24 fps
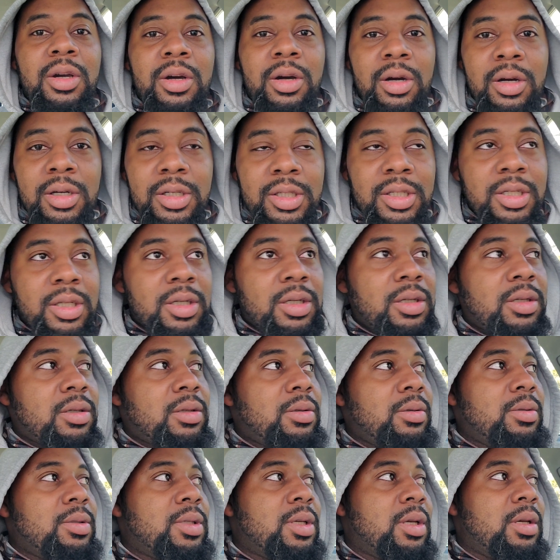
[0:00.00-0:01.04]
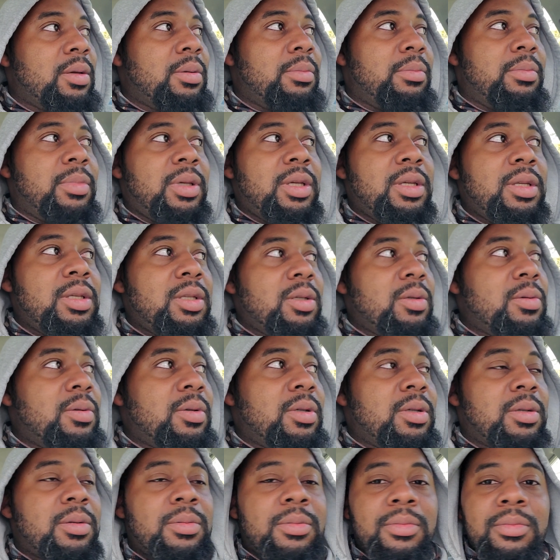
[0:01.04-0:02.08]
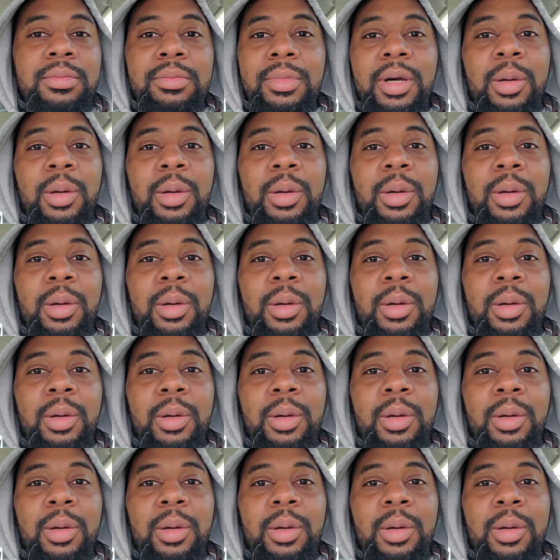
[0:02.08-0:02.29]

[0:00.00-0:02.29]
car shows, me doing